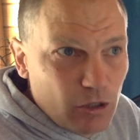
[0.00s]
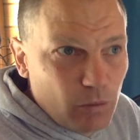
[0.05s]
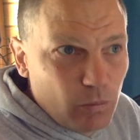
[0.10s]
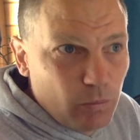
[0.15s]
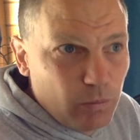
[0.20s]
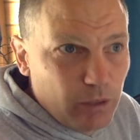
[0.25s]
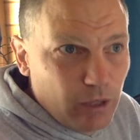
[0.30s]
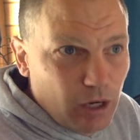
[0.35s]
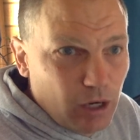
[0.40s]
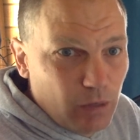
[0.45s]

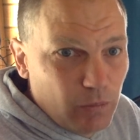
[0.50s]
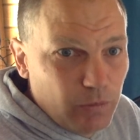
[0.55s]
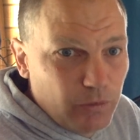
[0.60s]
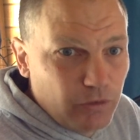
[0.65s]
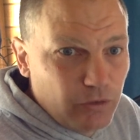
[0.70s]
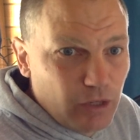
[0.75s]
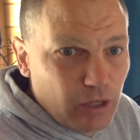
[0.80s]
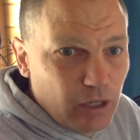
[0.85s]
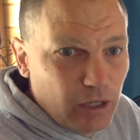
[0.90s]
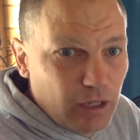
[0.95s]
we always
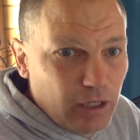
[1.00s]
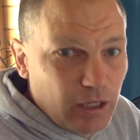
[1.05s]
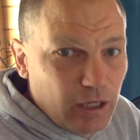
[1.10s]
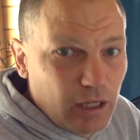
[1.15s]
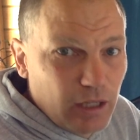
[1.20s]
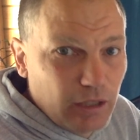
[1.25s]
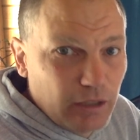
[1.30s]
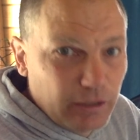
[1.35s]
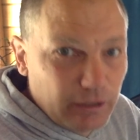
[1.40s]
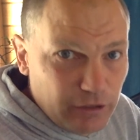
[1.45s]
got
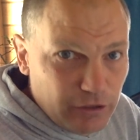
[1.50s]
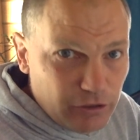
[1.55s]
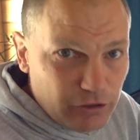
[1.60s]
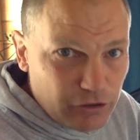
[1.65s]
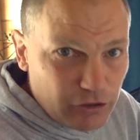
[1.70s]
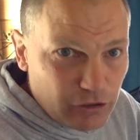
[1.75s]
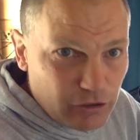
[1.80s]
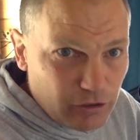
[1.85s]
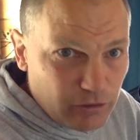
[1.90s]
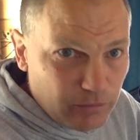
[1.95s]
linear
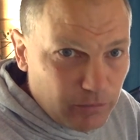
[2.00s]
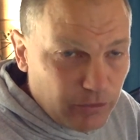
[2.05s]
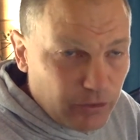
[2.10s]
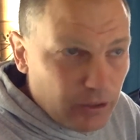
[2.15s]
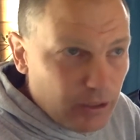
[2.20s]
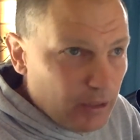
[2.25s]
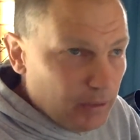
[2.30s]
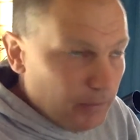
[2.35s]
terms.